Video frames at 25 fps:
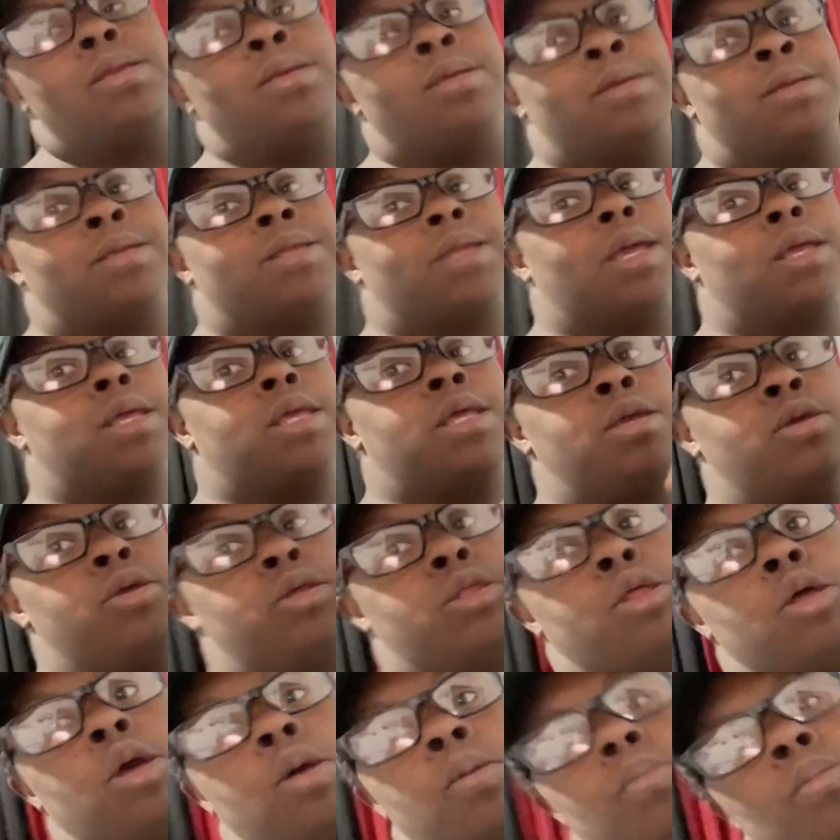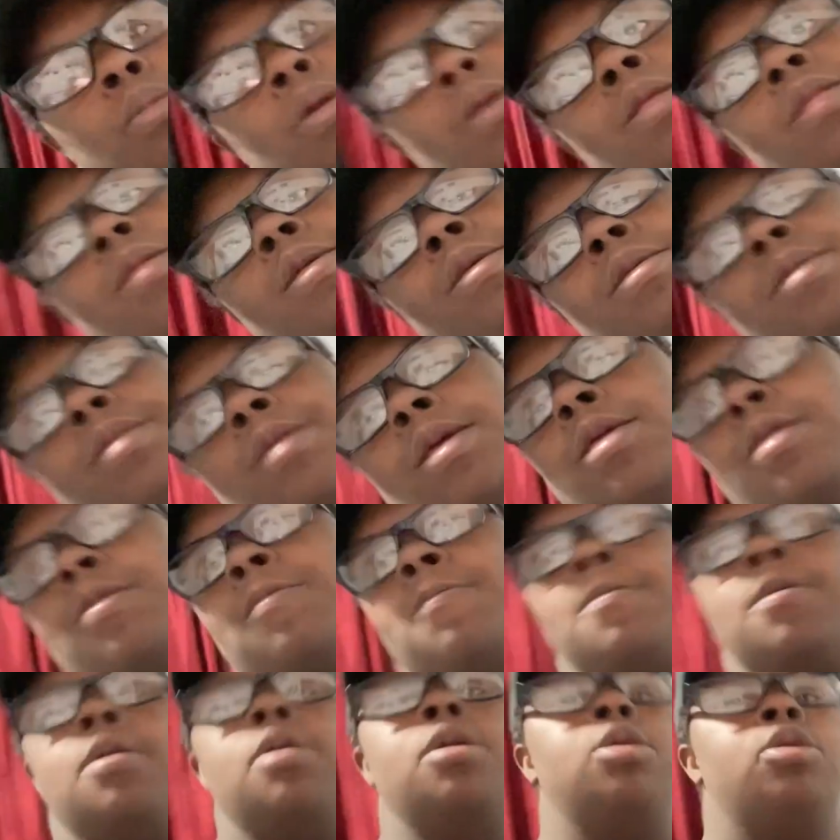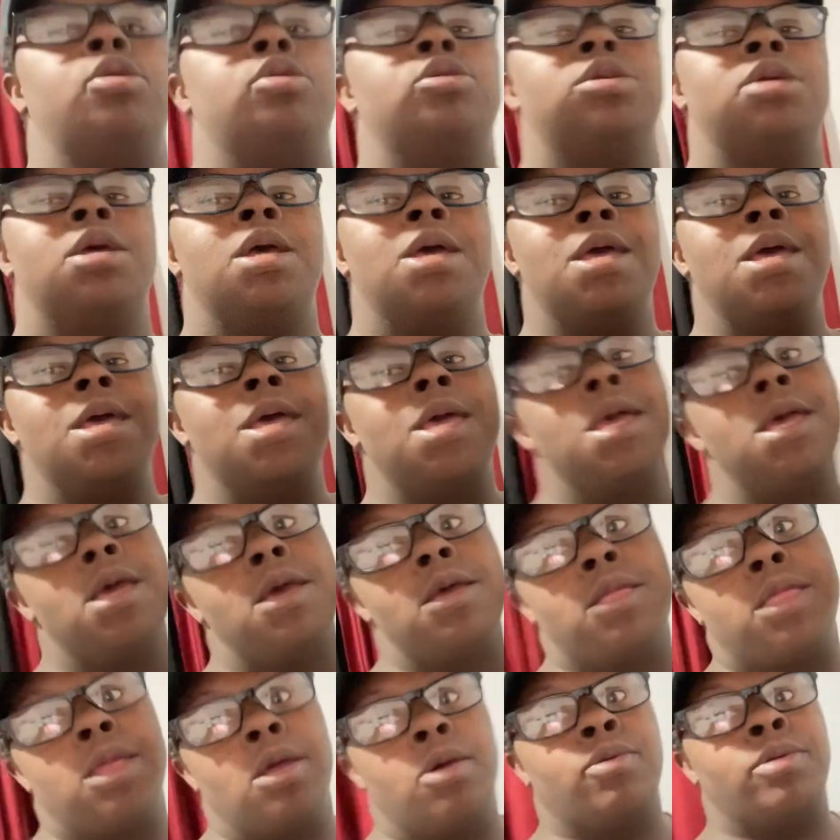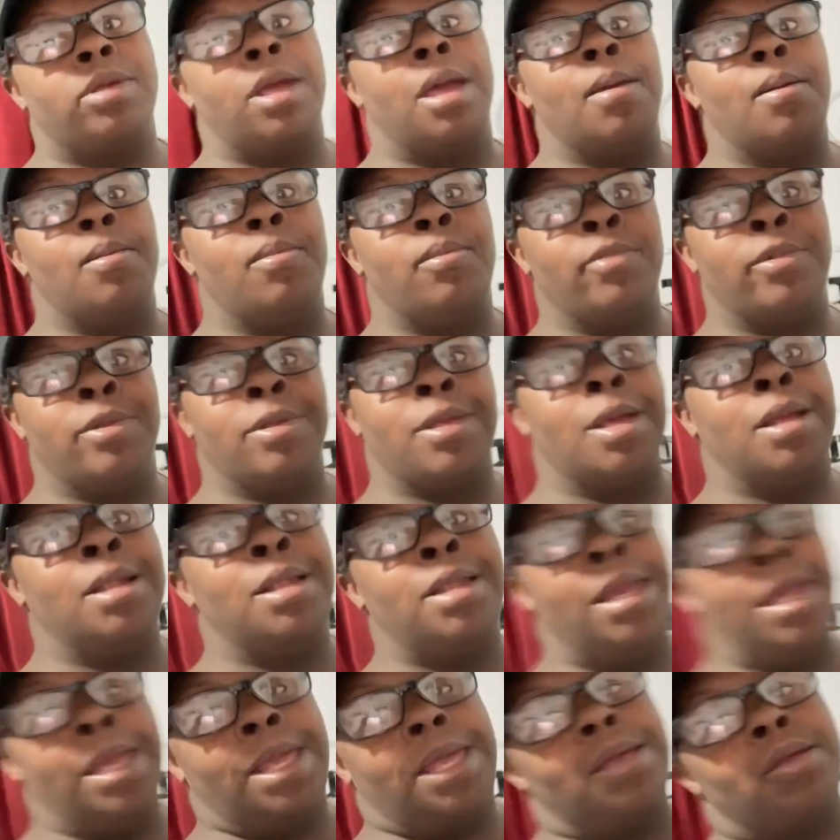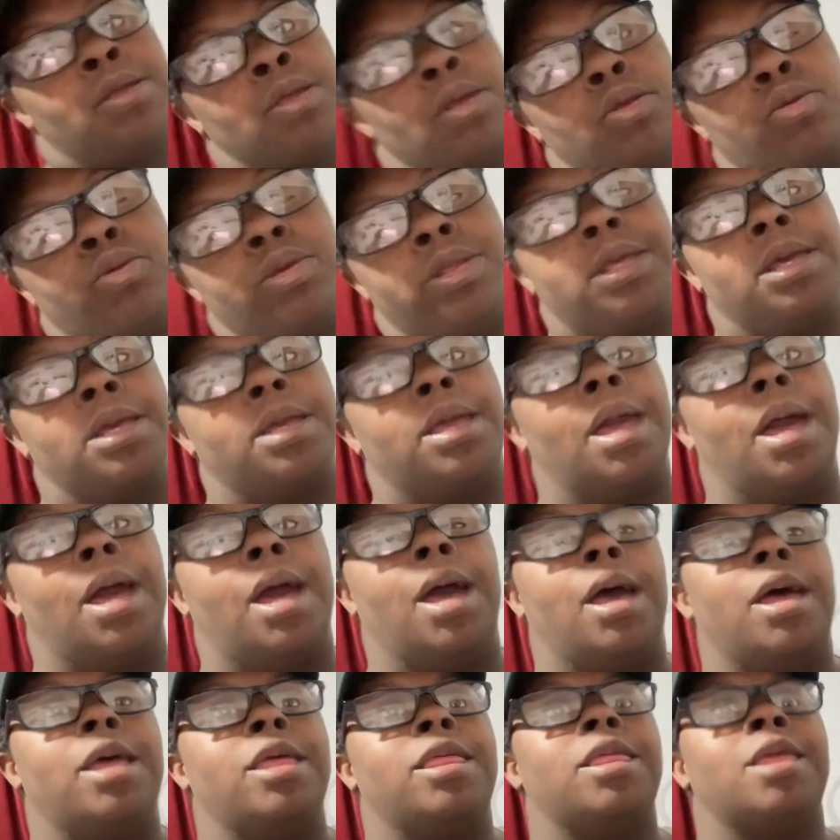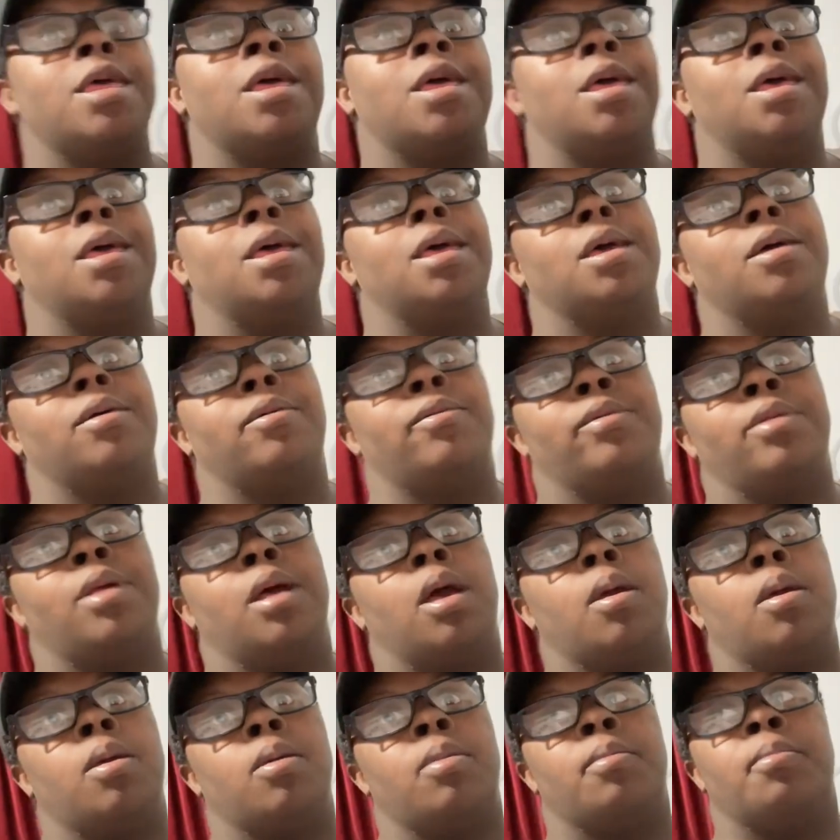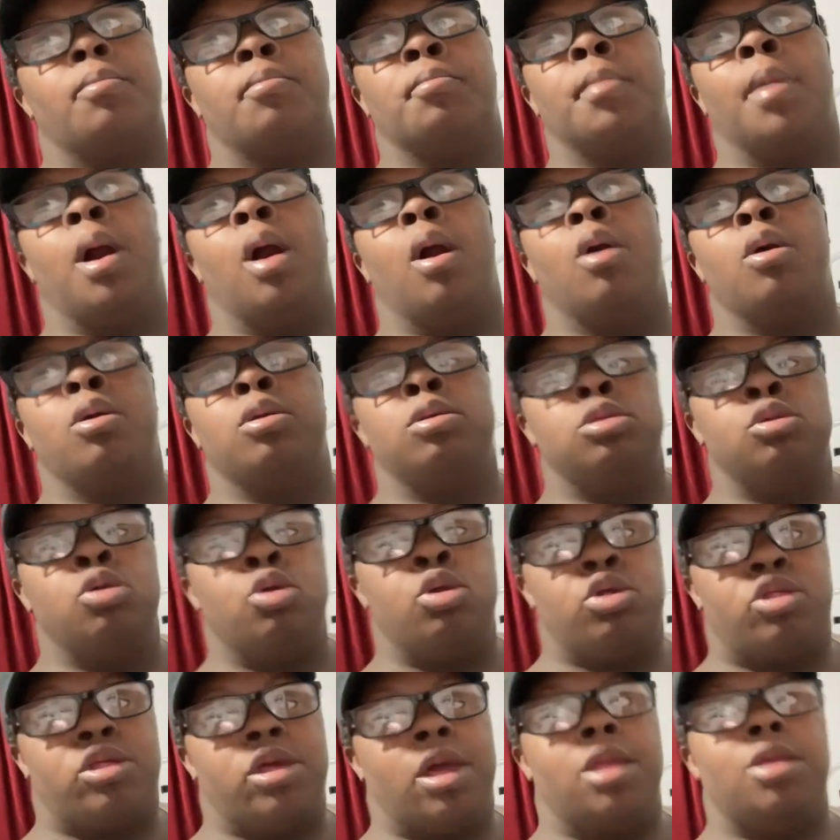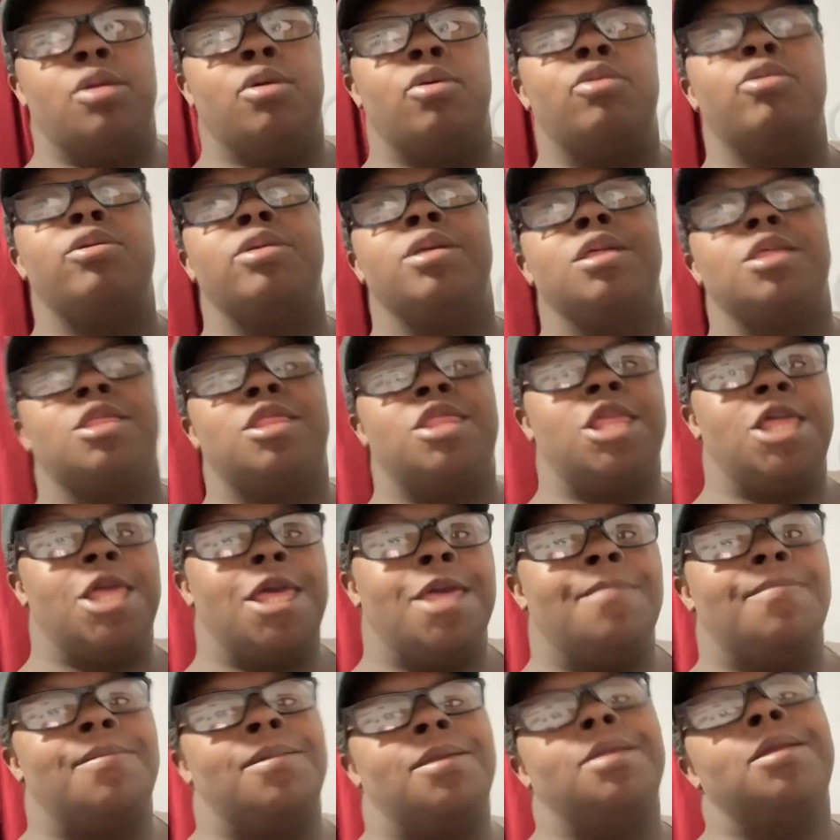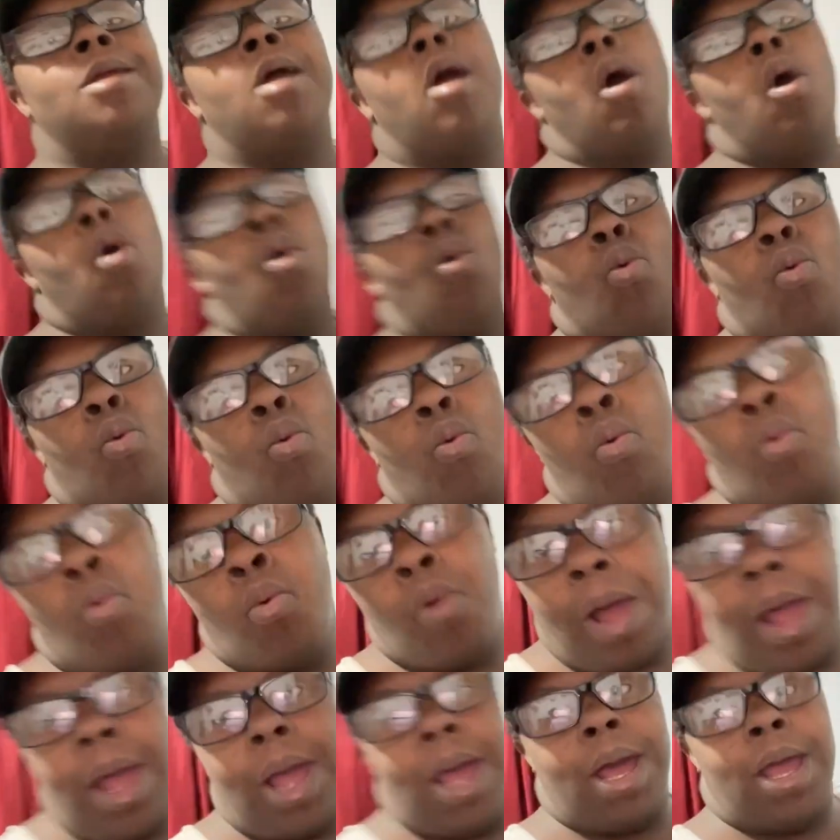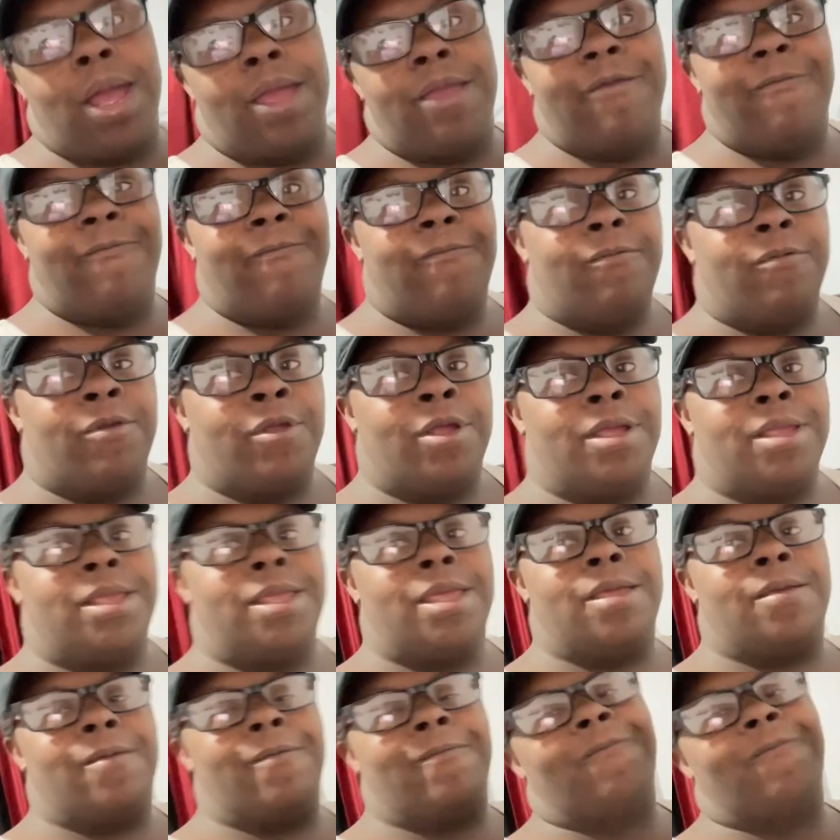thank you so much for this video. So, link in the Twitter, guys. My new channel is achieving wide. Hit that,